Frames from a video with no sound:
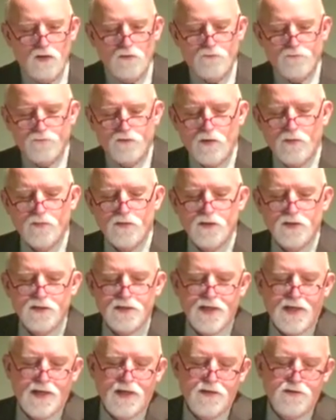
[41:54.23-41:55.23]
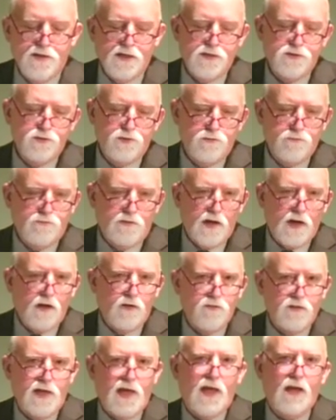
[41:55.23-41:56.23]
from the day that you
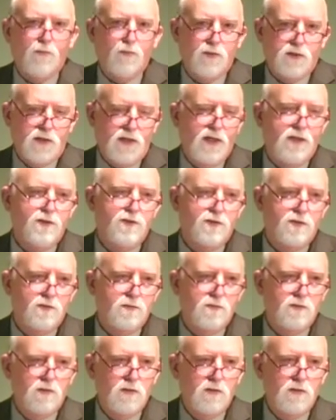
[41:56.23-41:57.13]
filed the application.